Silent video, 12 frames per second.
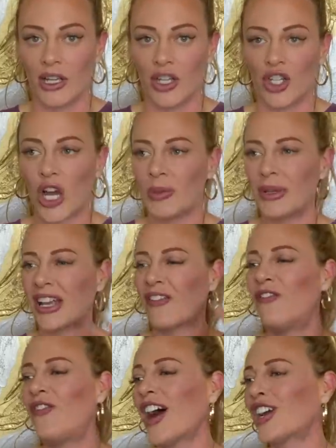You gotta be like,
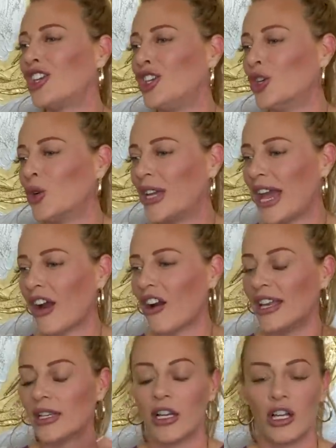fuck you,
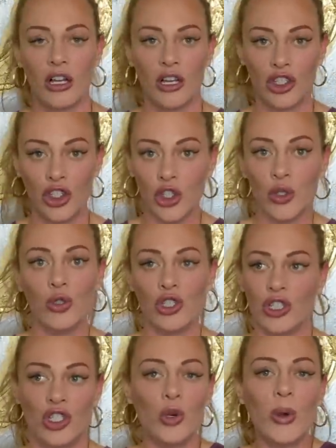Garrett. You,
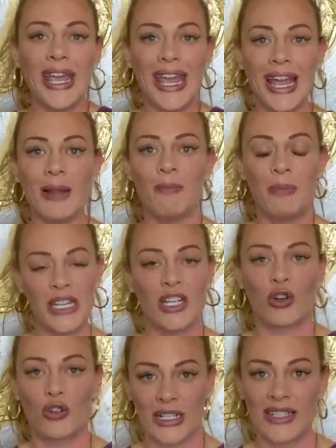you can't be a
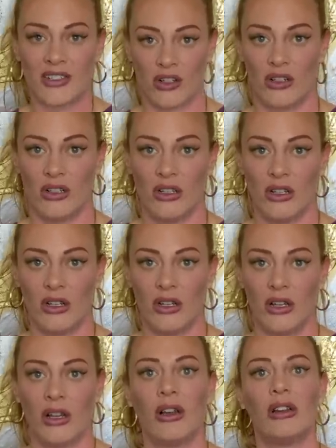crystal.
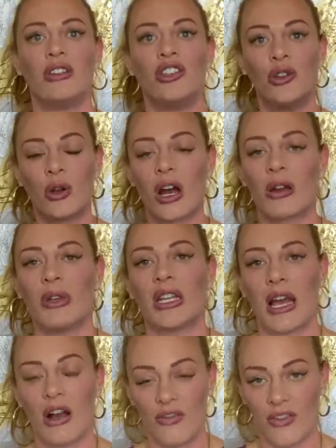You gotta be an
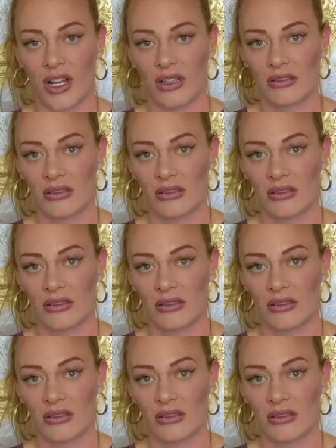alpha.